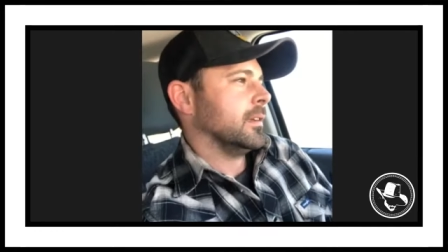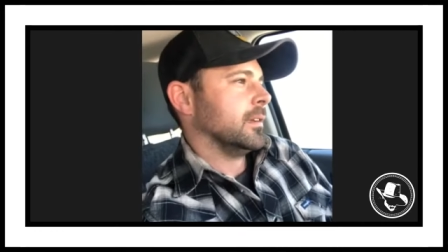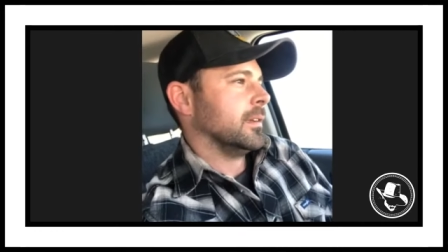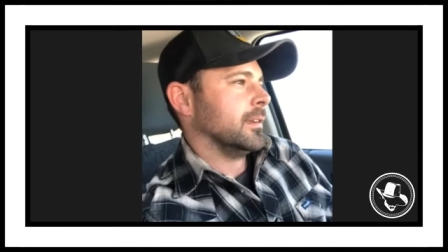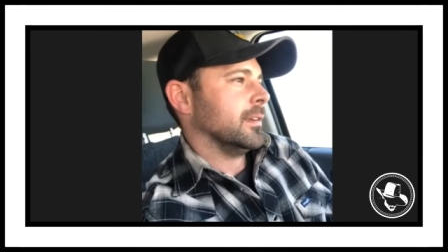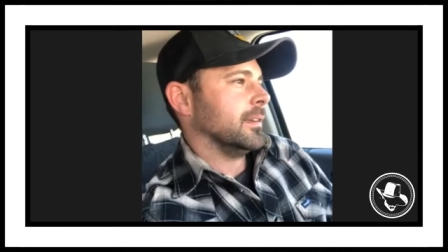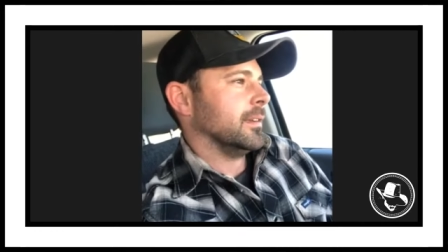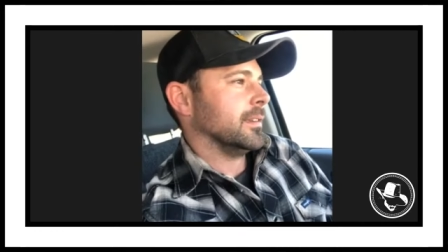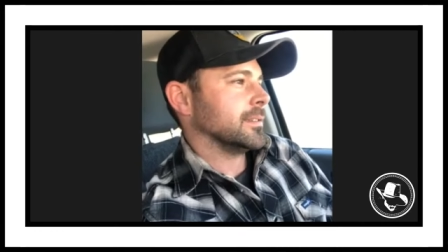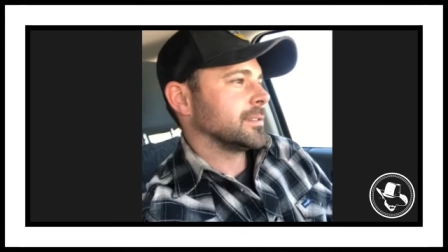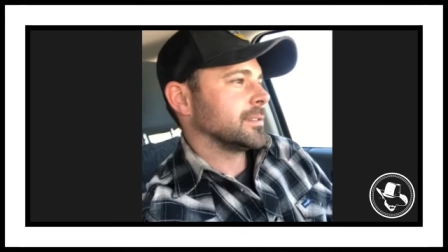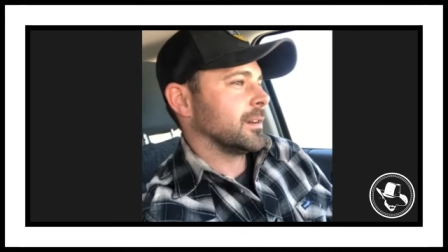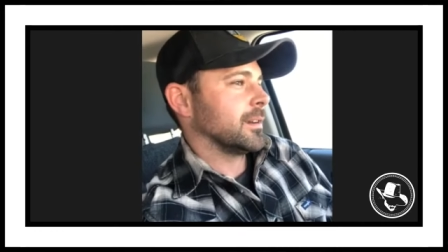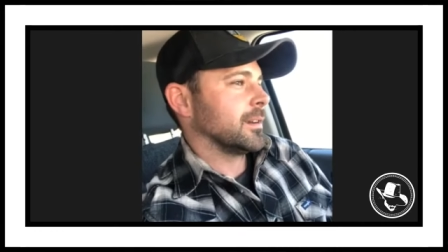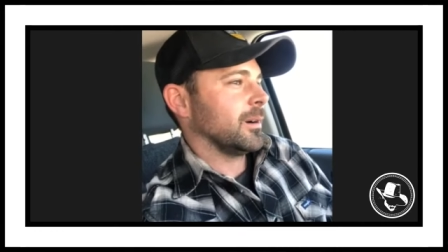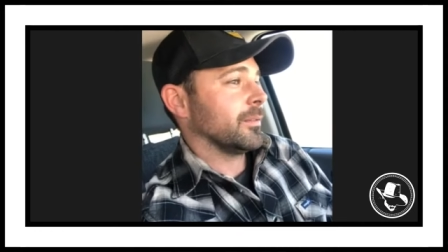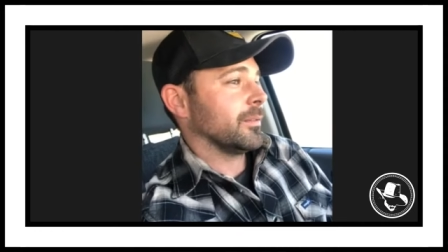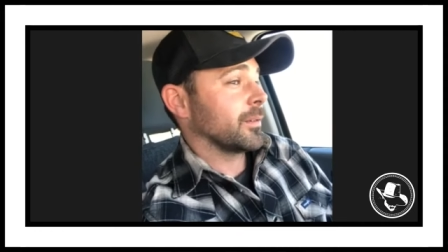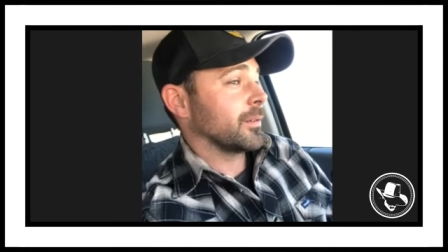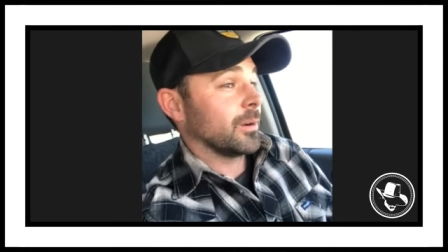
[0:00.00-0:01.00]
And so
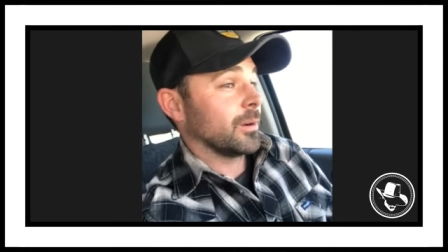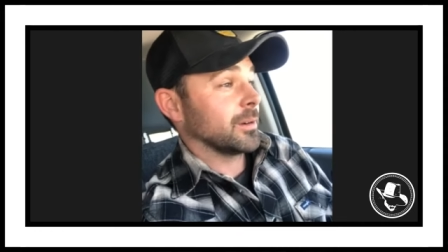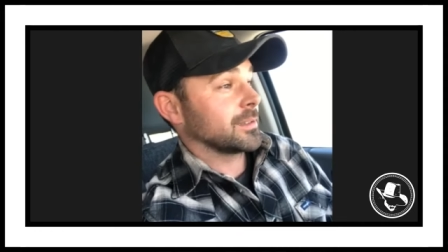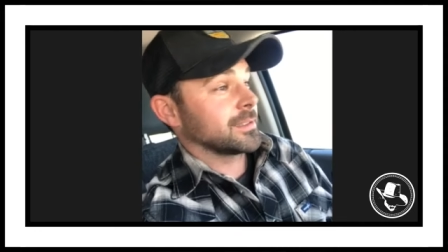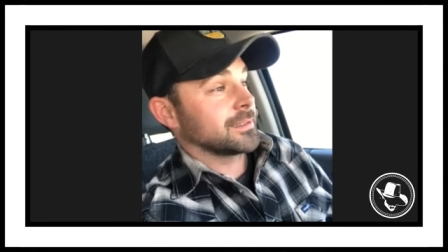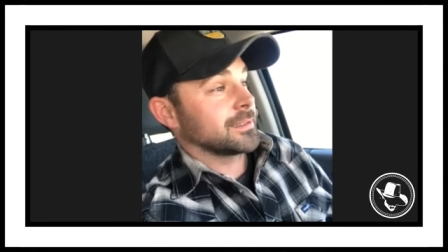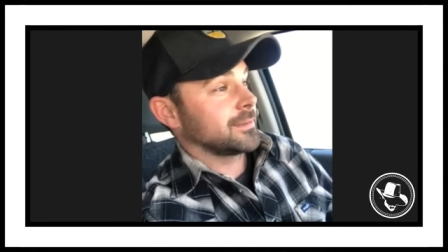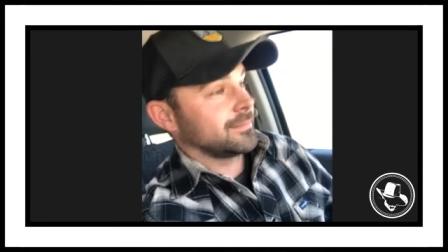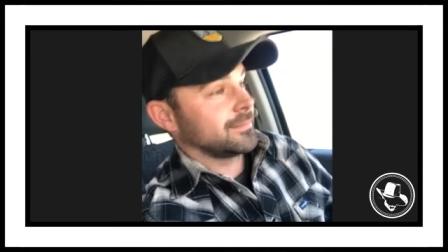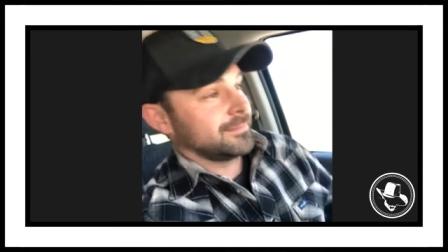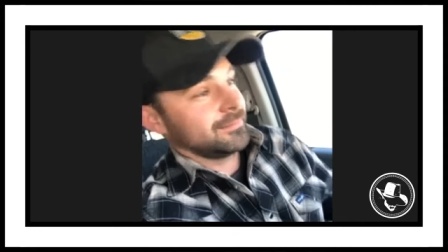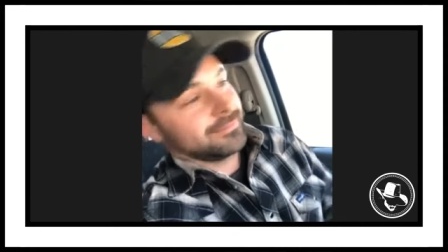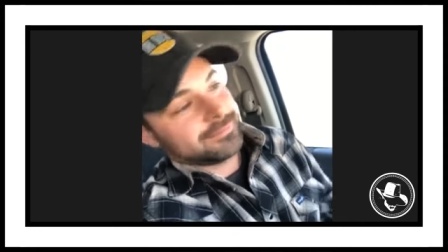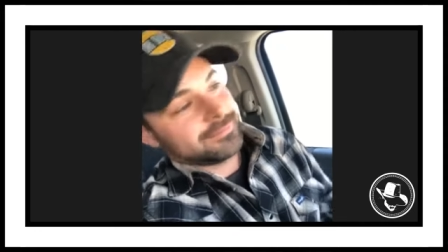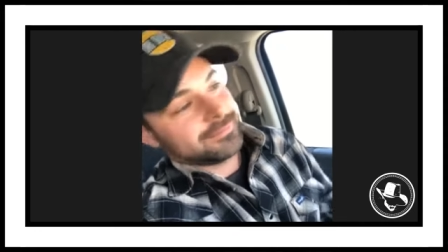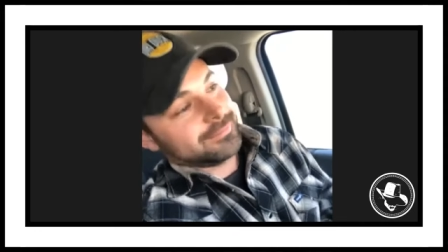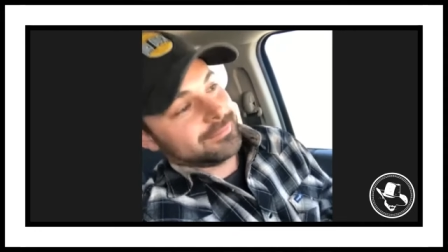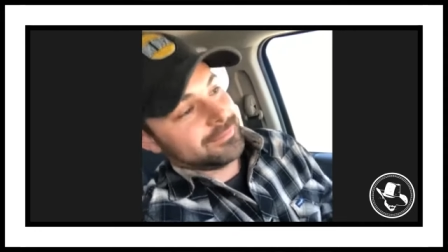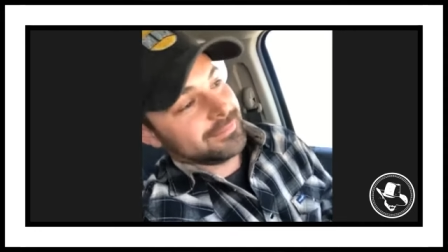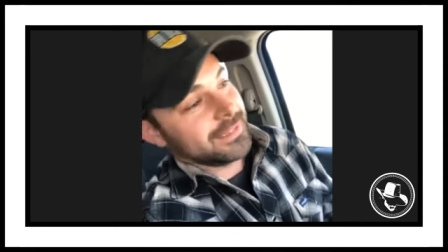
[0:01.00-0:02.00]
of course,
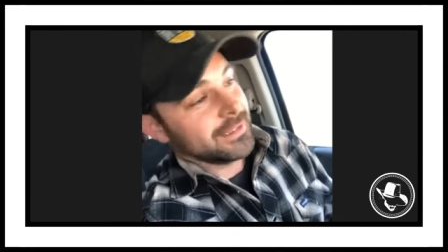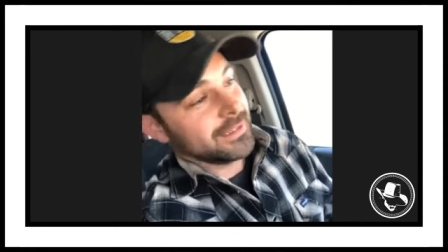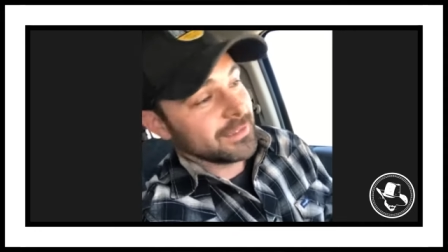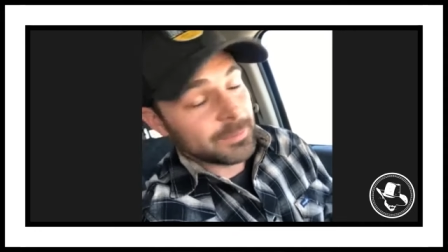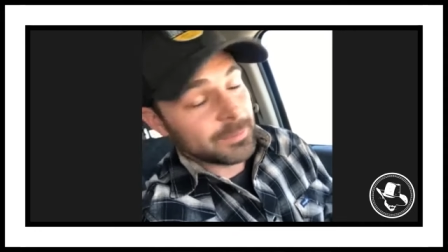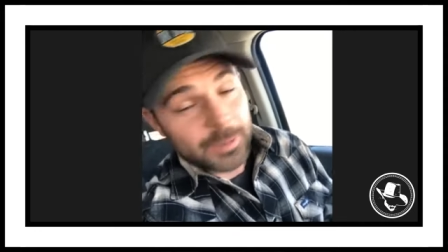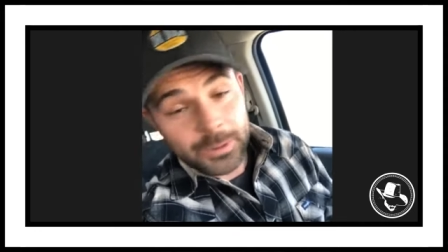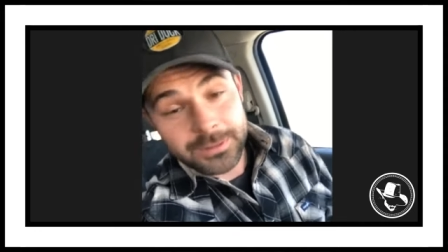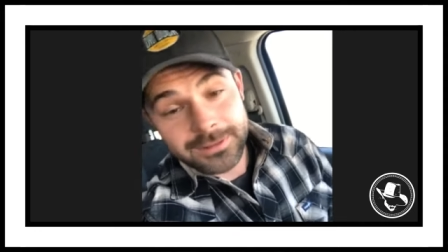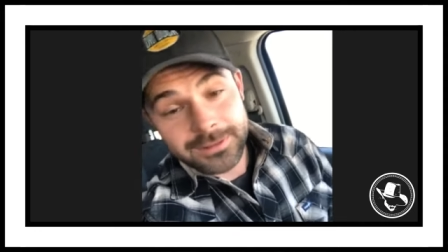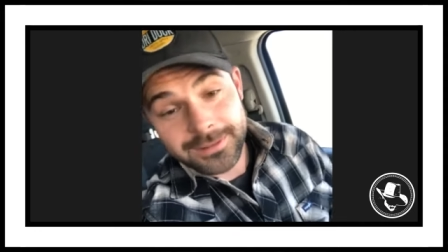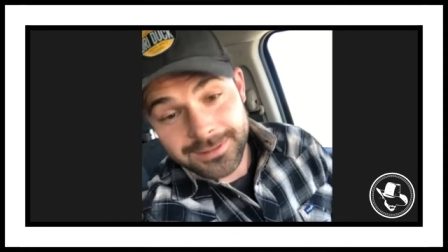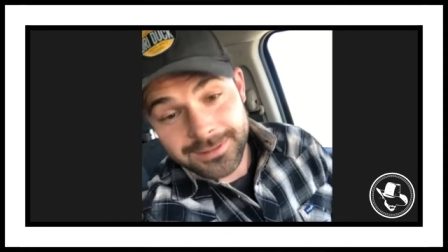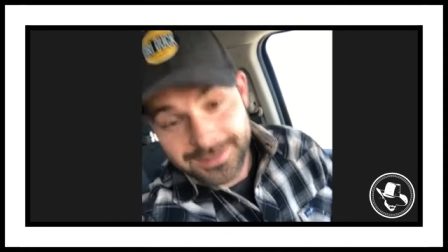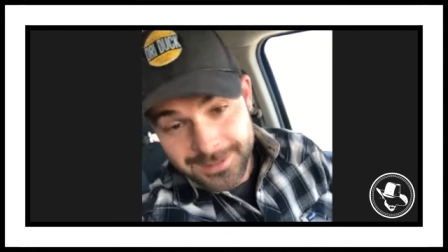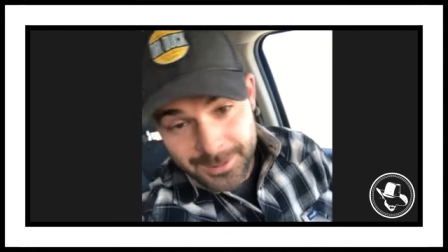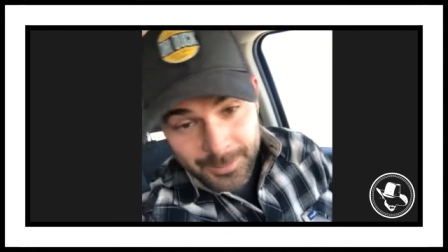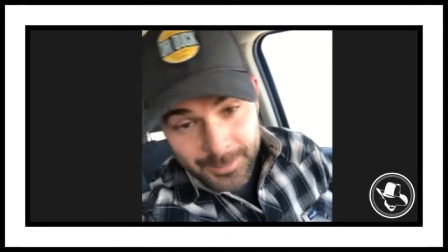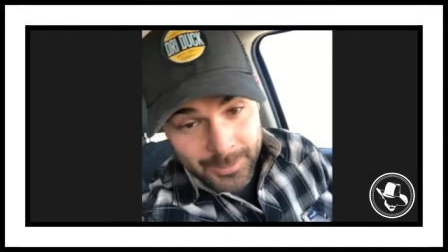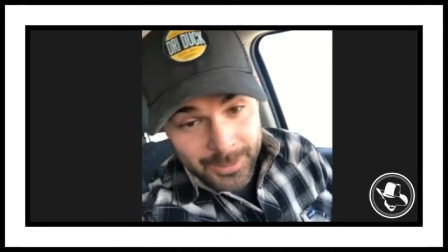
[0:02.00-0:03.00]
in the most
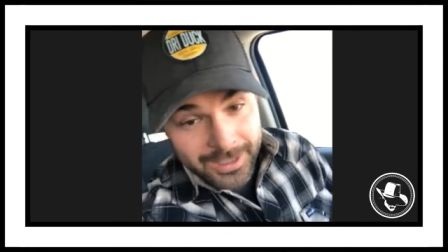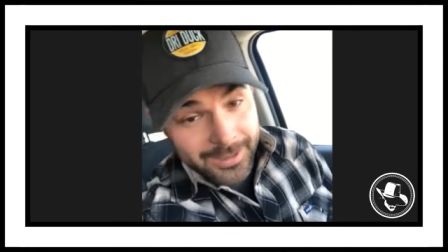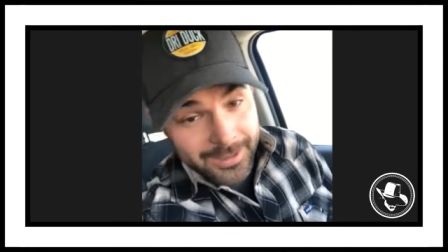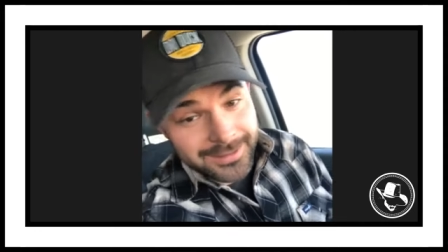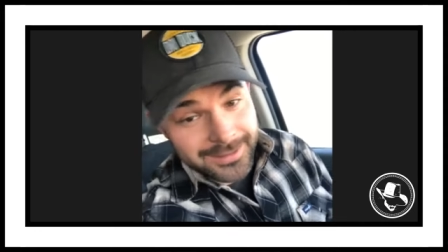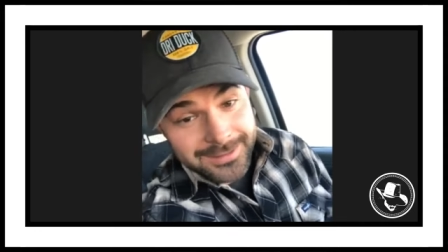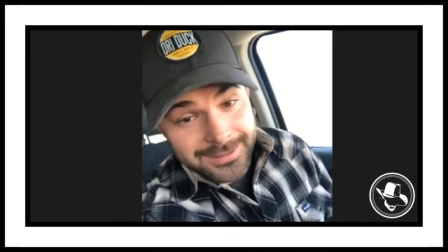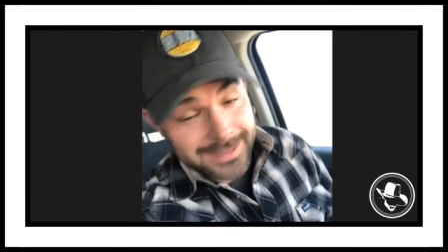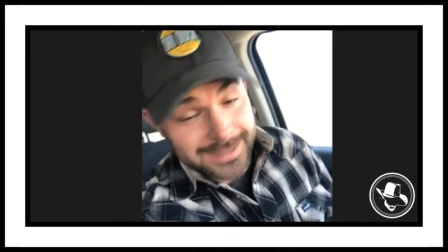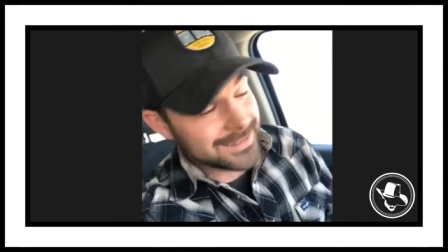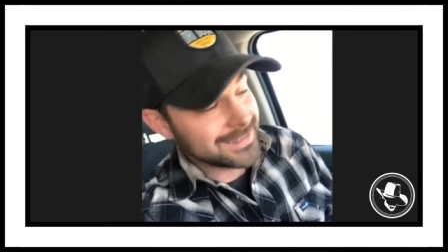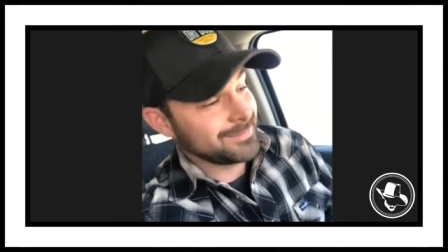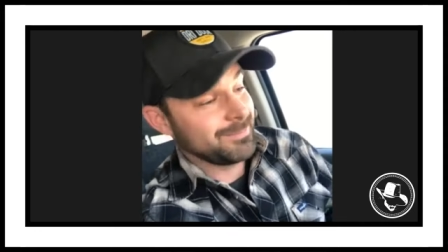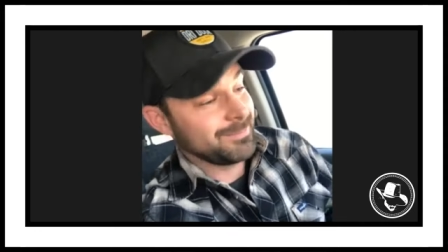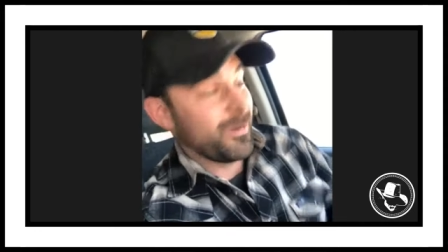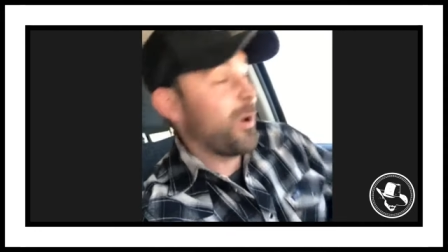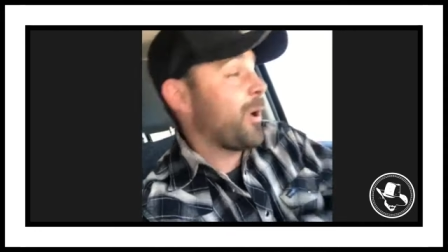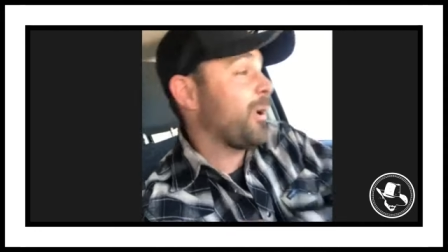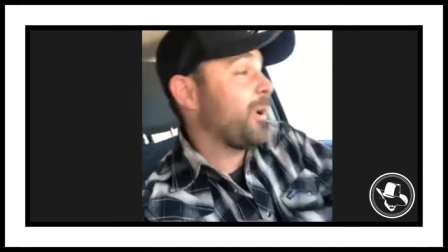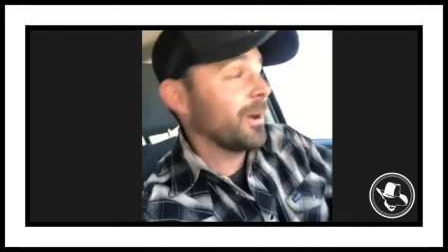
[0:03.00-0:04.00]
sincere way, because that's
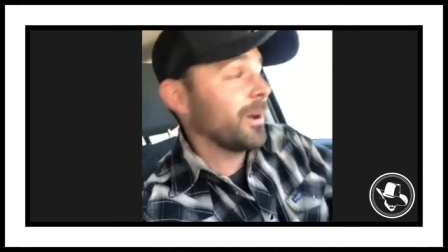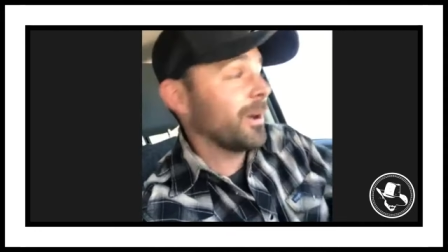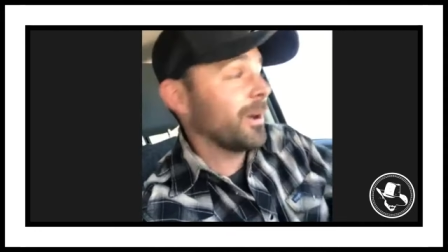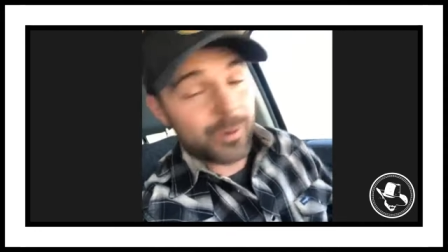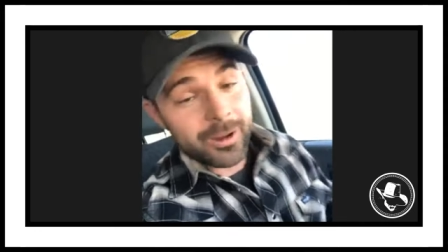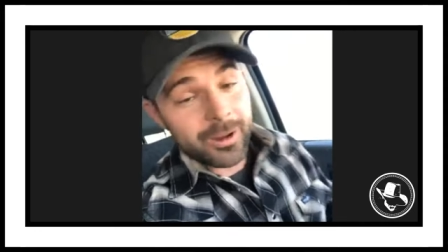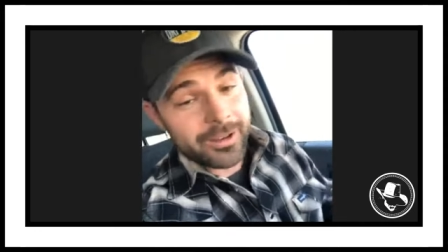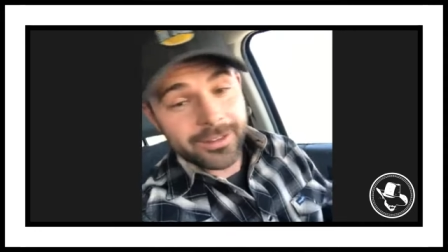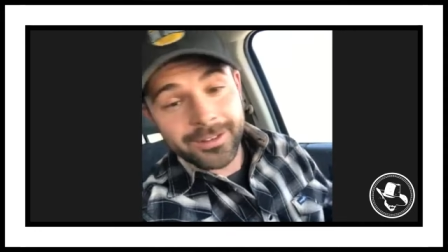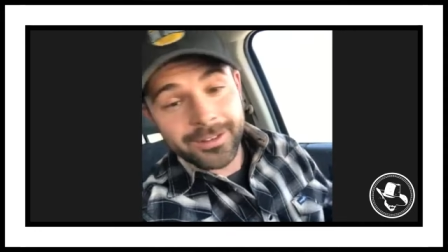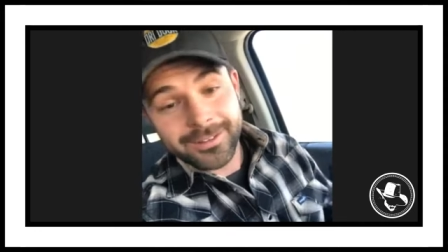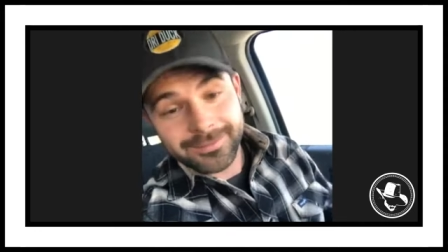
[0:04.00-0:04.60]
all I wanted.